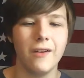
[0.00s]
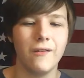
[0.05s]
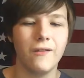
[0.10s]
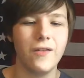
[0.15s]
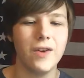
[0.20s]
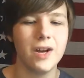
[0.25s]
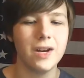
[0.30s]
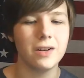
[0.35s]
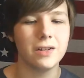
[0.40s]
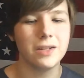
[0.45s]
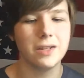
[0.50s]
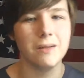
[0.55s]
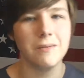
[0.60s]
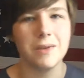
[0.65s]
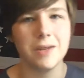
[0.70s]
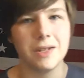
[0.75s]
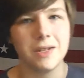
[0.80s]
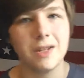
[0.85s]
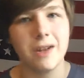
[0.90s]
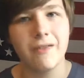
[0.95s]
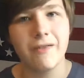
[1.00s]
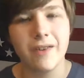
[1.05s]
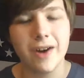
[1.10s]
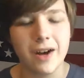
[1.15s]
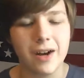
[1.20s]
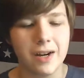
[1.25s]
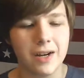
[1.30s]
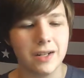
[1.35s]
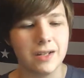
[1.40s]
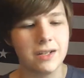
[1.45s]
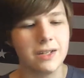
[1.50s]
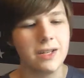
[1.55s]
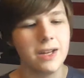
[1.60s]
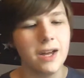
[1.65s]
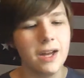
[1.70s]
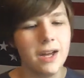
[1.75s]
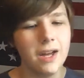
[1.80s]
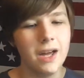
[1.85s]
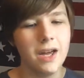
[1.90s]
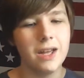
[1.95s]
figure some of the stuff out, because
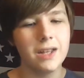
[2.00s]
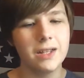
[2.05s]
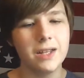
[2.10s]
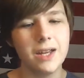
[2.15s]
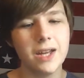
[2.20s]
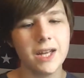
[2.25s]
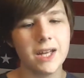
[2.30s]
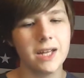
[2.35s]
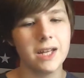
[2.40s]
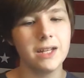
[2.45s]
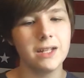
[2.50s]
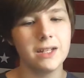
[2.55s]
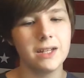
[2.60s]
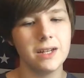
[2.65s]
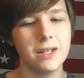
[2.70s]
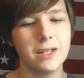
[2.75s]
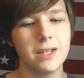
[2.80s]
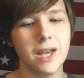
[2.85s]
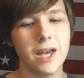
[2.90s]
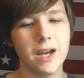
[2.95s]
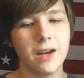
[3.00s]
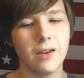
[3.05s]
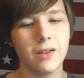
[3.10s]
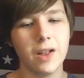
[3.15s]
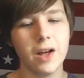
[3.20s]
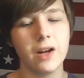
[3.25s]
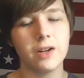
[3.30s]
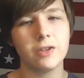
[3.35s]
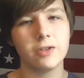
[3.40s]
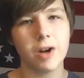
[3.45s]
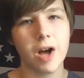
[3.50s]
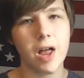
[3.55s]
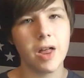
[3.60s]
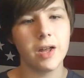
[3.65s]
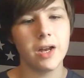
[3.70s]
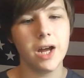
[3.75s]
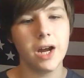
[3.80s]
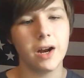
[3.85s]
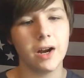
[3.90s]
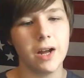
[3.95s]
it did take a lot of trial
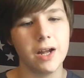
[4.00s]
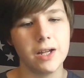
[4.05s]
and error.